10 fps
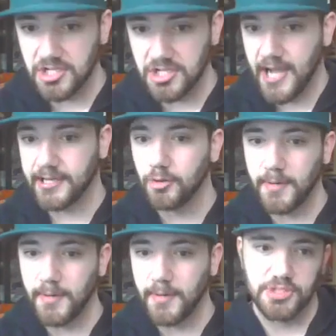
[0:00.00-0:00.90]
the
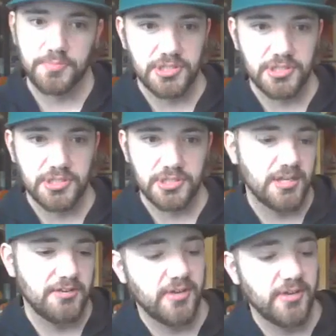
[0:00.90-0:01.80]
worst loss I can
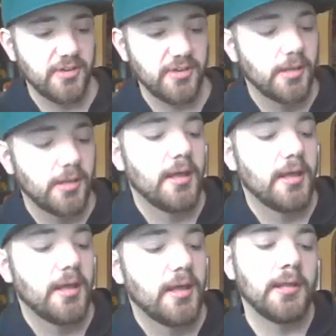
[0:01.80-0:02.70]
remember as a Michigan
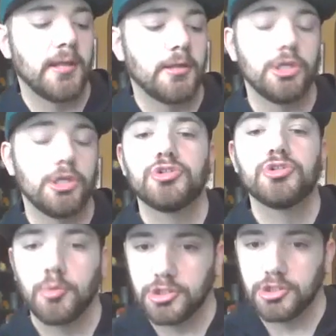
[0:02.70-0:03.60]
State fan.
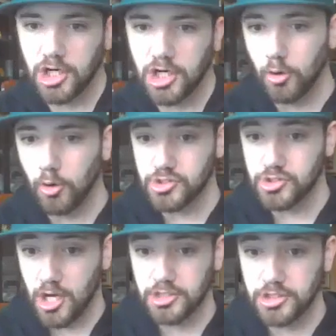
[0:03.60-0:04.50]
And
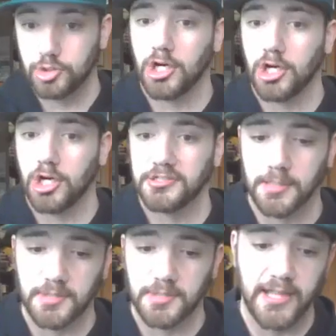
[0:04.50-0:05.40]
usually, when you talk about worst
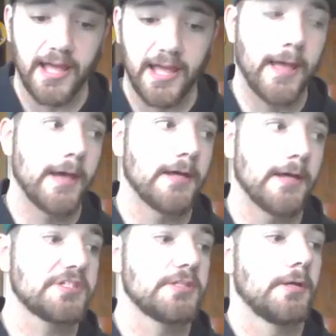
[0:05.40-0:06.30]
loss, you talk about
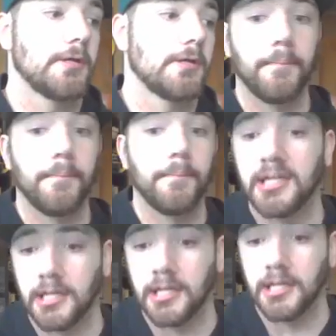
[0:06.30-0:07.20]
something that
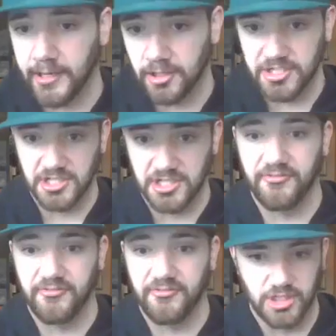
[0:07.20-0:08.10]
has
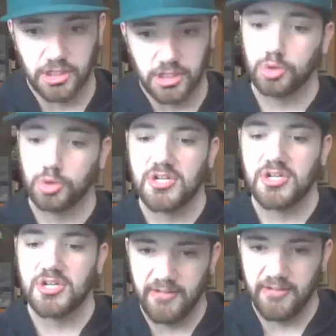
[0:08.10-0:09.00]
meaning, right, or
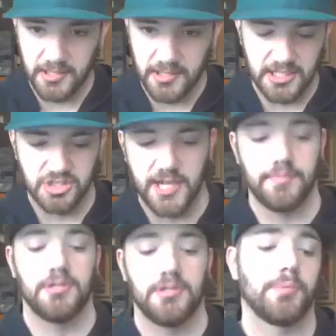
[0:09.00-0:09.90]
significance, like the
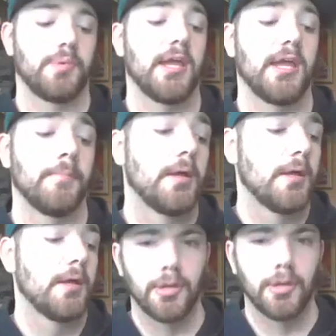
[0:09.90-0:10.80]
2011 Big Ten
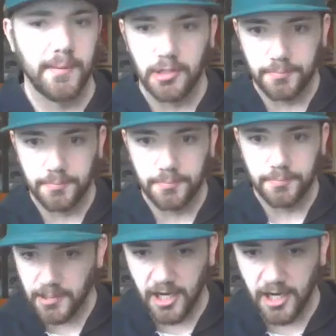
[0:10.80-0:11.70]
championship game.
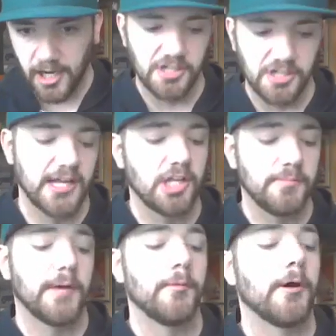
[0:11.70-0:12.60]
Maybe the
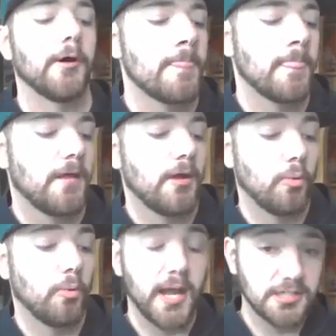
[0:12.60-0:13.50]
playoff loss to
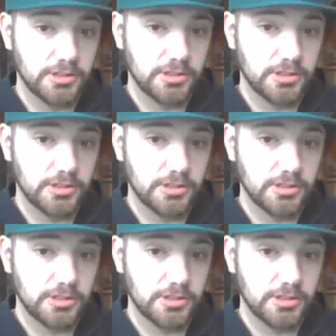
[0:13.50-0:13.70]
Alabama.